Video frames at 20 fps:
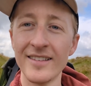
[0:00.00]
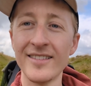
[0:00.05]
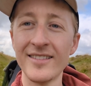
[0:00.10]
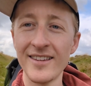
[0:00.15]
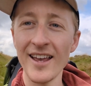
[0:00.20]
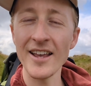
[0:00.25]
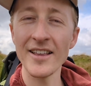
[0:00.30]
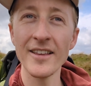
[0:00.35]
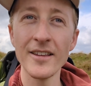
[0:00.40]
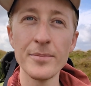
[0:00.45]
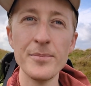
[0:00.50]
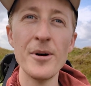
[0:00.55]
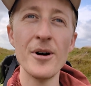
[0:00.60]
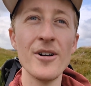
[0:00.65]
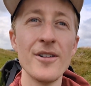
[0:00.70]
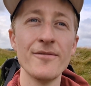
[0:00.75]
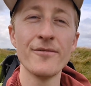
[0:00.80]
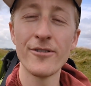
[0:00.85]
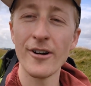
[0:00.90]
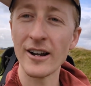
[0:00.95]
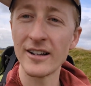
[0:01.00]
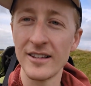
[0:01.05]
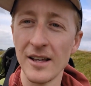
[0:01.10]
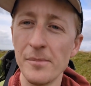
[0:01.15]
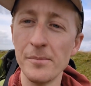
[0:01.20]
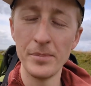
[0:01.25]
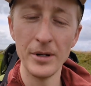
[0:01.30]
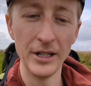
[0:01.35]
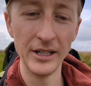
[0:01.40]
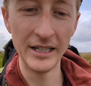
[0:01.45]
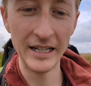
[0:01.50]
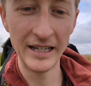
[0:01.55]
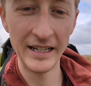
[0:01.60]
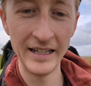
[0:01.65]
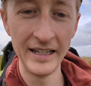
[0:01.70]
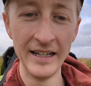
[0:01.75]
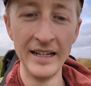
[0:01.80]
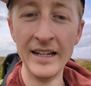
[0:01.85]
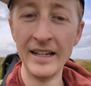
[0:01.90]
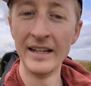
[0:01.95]
Take this morning for example,
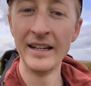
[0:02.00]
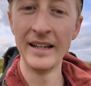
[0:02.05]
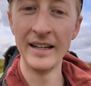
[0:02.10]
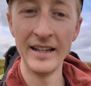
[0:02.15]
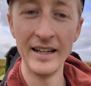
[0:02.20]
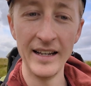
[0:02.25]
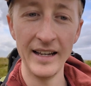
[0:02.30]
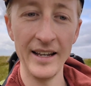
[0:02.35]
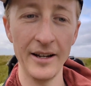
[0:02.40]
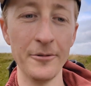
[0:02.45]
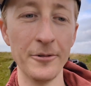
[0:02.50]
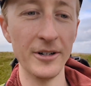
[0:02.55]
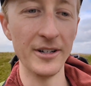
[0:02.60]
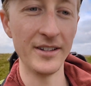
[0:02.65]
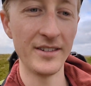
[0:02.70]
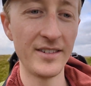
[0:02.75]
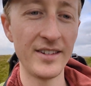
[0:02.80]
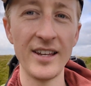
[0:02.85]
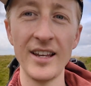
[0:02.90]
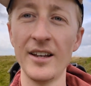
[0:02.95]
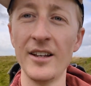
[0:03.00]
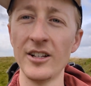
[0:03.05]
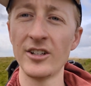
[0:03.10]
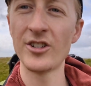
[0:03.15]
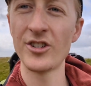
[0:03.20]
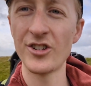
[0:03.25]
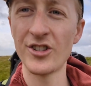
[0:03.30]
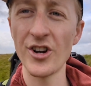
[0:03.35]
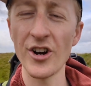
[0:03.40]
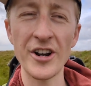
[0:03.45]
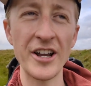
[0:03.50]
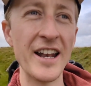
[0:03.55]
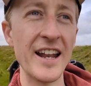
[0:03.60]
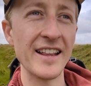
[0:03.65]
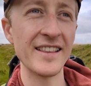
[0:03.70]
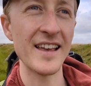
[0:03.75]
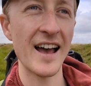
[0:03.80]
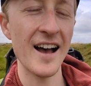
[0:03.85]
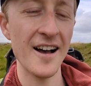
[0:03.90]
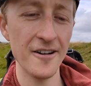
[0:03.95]
it was chucking it
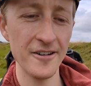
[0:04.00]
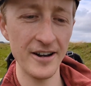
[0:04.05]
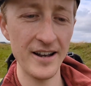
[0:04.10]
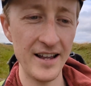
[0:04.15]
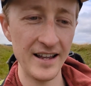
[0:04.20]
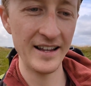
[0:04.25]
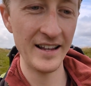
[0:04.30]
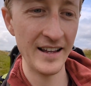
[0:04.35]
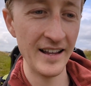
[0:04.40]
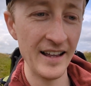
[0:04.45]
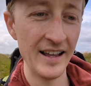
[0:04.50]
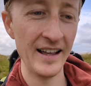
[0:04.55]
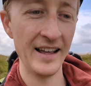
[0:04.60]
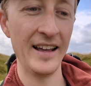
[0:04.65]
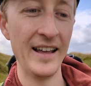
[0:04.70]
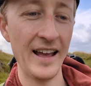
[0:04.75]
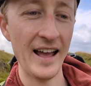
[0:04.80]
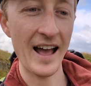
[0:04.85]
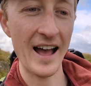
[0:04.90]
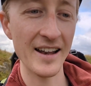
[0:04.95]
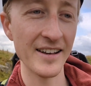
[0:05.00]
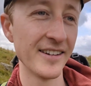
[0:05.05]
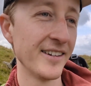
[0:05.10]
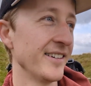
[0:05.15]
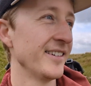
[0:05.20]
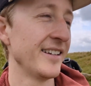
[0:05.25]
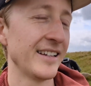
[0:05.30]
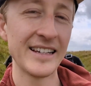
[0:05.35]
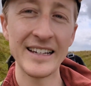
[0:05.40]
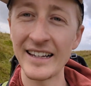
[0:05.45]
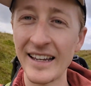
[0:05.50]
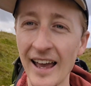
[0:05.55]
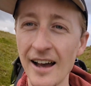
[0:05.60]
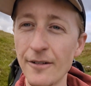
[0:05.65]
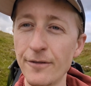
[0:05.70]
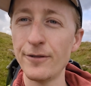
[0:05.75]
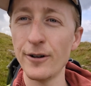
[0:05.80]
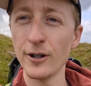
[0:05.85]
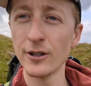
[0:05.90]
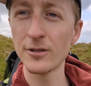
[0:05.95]
down and gale
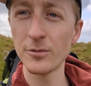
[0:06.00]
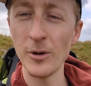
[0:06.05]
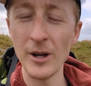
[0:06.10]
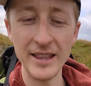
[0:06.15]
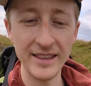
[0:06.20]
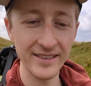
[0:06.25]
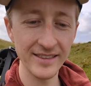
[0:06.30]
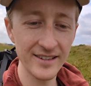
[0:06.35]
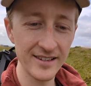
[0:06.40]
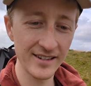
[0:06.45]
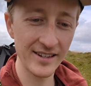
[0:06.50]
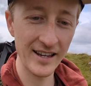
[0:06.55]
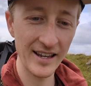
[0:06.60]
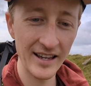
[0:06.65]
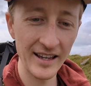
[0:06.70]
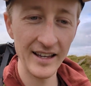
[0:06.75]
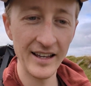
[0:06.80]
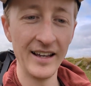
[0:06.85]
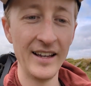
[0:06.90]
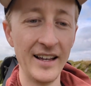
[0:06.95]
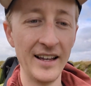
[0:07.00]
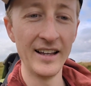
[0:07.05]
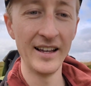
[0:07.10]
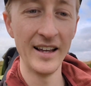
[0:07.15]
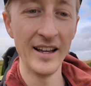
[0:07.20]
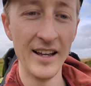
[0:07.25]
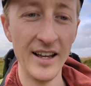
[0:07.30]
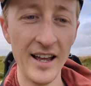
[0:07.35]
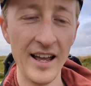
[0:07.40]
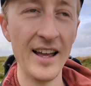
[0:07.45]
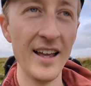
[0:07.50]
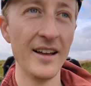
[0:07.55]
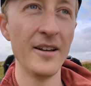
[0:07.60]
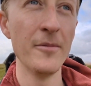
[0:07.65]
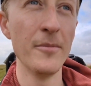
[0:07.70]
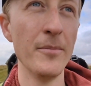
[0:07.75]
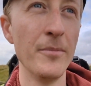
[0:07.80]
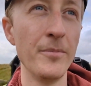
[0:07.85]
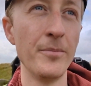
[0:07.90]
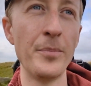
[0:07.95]
force winds,
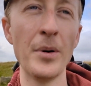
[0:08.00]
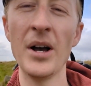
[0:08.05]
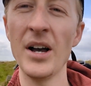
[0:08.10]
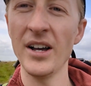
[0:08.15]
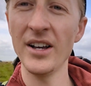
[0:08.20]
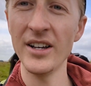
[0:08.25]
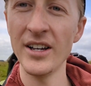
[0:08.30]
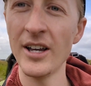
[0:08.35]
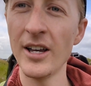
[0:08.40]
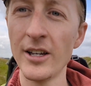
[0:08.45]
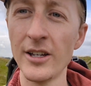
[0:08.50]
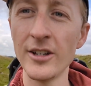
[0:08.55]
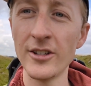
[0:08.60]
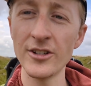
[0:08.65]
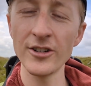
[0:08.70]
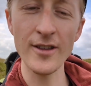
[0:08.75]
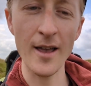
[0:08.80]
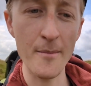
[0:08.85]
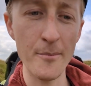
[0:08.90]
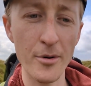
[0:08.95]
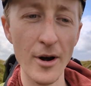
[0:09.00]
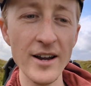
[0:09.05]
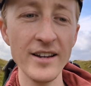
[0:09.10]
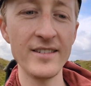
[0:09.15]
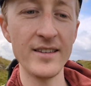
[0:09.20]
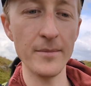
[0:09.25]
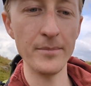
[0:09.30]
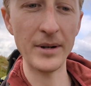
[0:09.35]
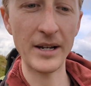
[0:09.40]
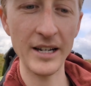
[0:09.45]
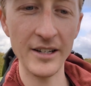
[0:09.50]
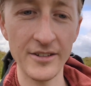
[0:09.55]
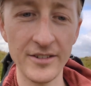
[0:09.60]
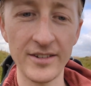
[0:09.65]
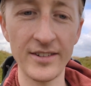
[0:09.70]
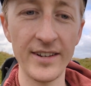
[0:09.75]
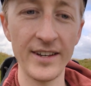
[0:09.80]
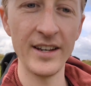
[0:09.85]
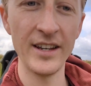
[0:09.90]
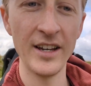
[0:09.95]
but you just embrace it
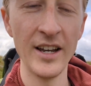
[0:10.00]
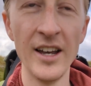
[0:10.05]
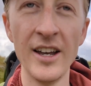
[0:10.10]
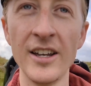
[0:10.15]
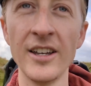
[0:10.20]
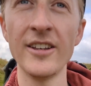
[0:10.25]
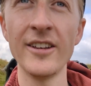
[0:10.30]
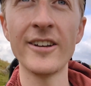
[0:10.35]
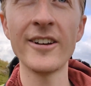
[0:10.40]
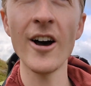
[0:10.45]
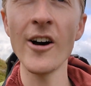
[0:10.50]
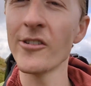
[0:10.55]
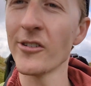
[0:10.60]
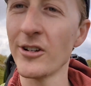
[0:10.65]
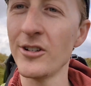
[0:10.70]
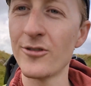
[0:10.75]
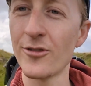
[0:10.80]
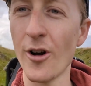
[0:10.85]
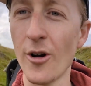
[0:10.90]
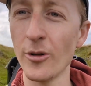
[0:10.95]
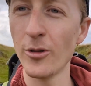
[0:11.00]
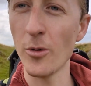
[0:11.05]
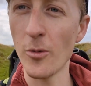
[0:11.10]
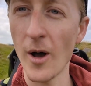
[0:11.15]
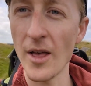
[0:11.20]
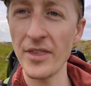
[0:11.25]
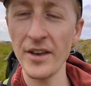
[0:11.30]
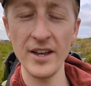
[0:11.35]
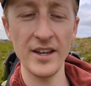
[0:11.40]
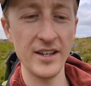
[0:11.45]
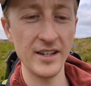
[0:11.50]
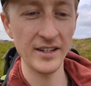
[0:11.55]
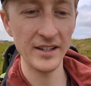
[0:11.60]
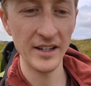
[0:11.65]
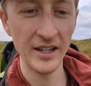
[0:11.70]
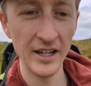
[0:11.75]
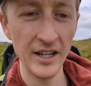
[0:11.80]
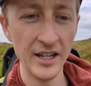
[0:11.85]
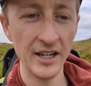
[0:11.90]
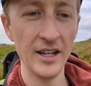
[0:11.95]
because you can't control the weather,
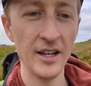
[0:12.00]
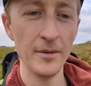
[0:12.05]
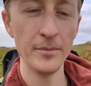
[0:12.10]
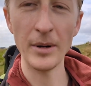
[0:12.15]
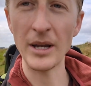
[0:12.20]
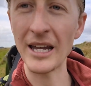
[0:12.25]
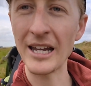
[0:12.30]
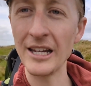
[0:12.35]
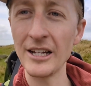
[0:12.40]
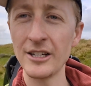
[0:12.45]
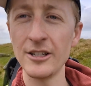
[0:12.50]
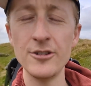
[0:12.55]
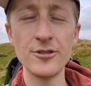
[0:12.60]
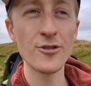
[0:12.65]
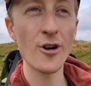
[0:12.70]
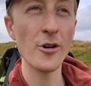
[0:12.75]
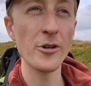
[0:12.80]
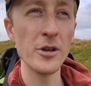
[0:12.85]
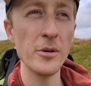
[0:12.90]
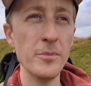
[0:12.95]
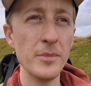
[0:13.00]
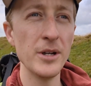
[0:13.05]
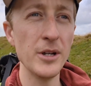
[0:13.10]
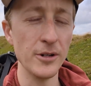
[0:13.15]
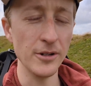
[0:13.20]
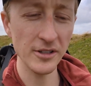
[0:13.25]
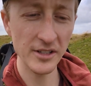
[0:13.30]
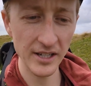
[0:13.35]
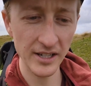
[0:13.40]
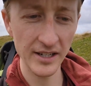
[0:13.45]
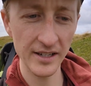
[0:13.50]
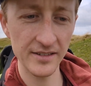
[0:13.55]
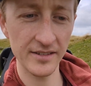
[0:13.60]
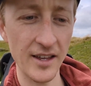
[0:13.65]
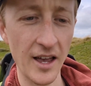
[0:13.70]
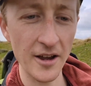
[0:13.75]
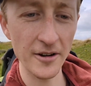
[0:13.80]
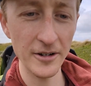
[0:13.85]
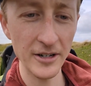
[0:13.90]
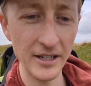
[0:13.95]
but you can control your mood.
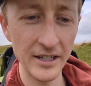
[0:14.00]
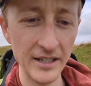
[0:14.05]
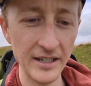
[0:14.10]
So